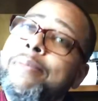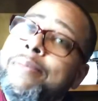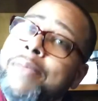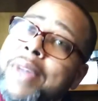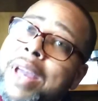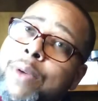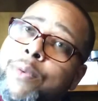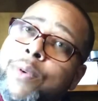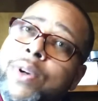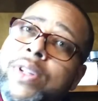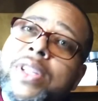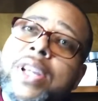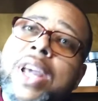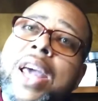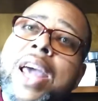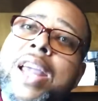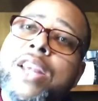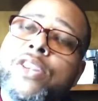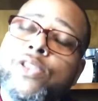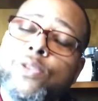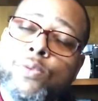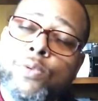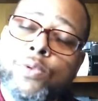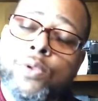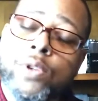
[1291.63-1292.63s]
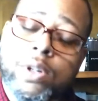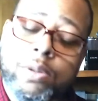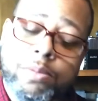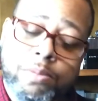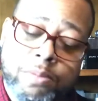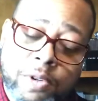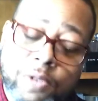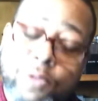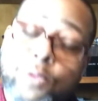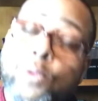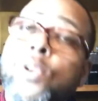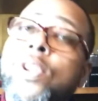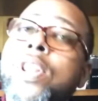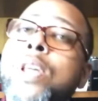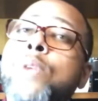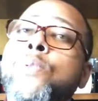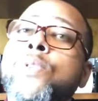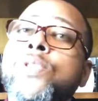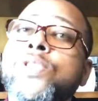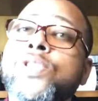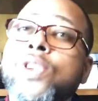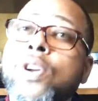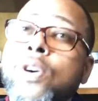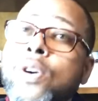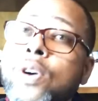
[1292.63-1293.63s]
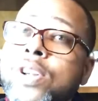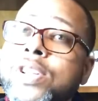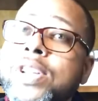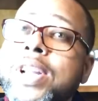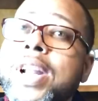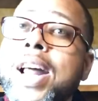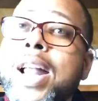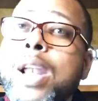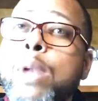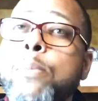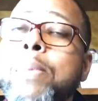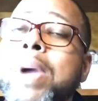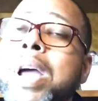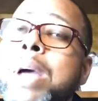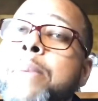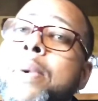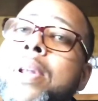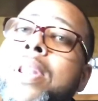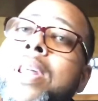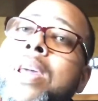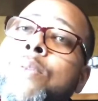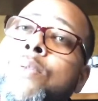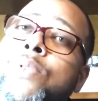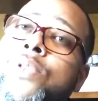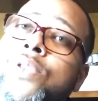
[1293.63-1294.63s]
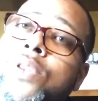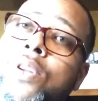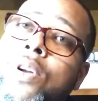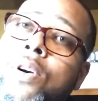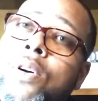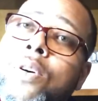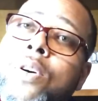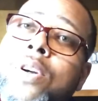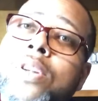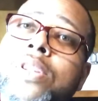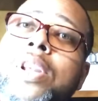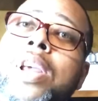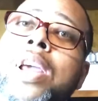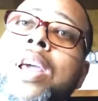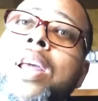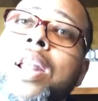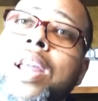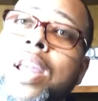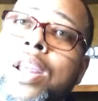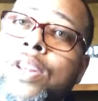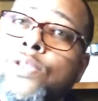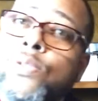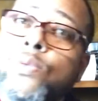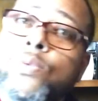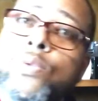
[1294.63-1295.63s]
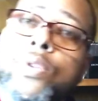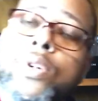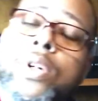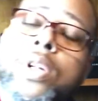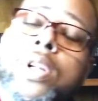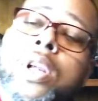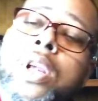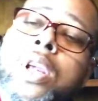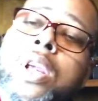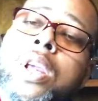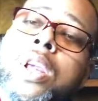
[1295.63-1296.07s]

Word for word: they went to Hazlewood. Before they were stars at Alabama, they were stars at Hazlewood.